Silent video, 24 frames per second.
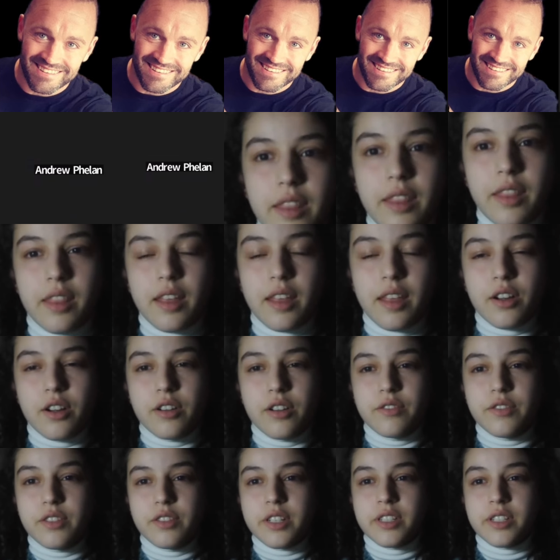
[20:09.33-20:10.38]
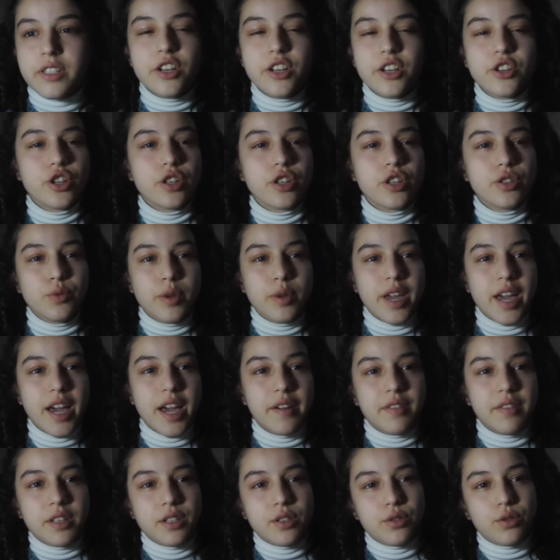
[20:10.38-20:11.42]
And the conversations we
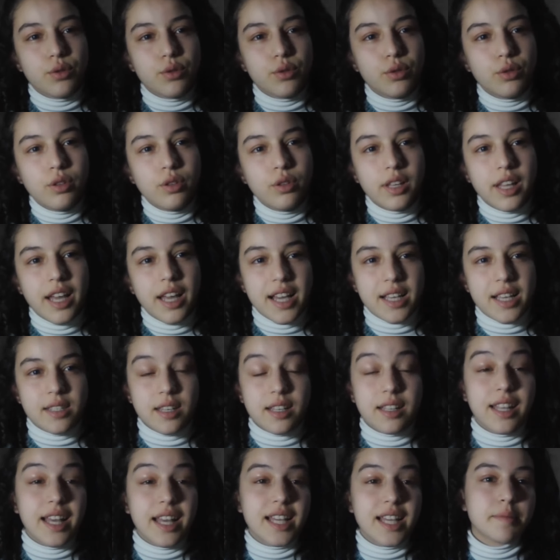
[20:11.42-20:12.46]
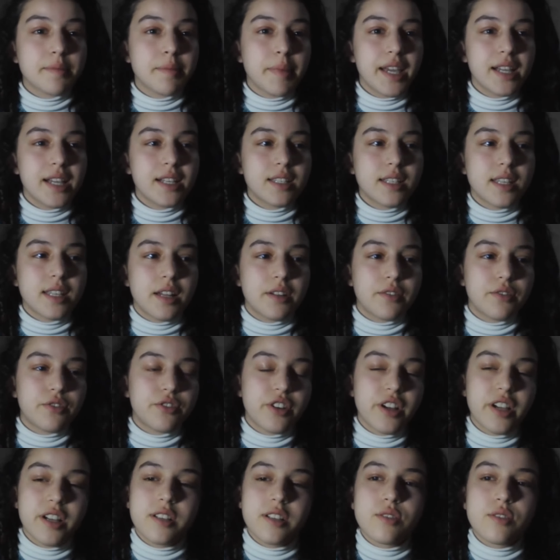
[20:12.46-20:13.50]
have at school as classmates and
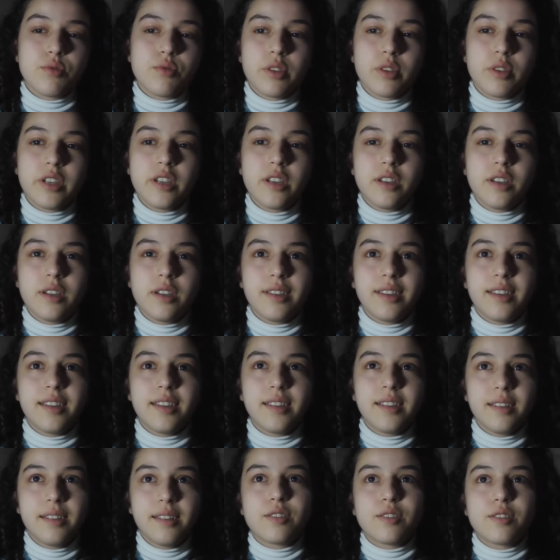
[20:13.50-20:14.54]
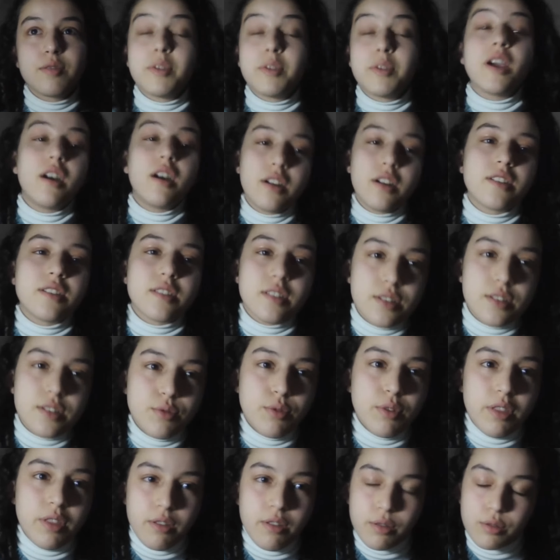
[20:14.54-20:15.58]
friends, we, to be honest
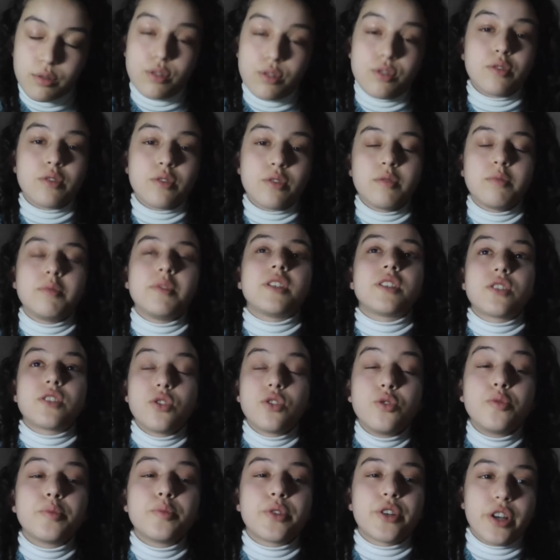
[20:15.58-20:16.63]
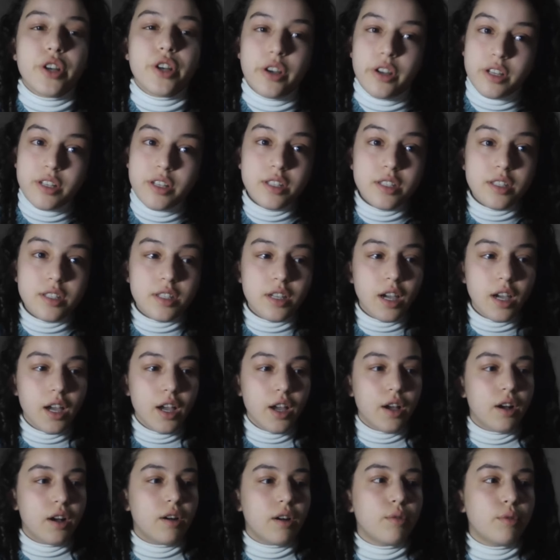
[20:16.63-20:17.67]
with you, just to be super honest,
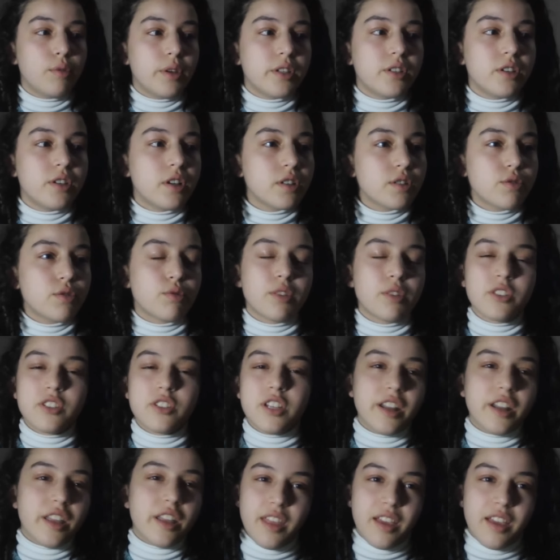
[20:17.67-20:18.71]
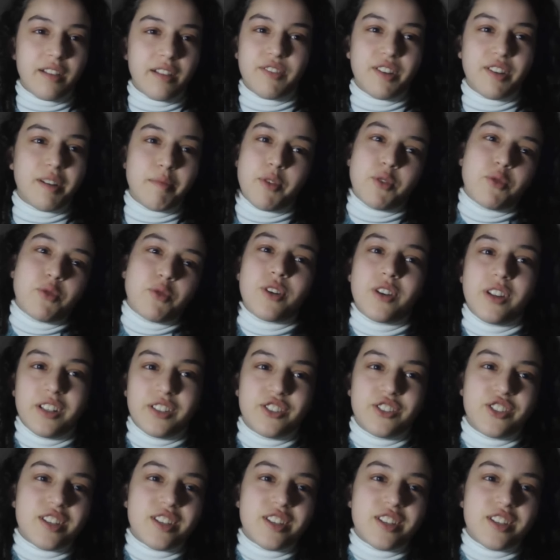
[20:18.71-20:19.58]
we don't want anything from the world.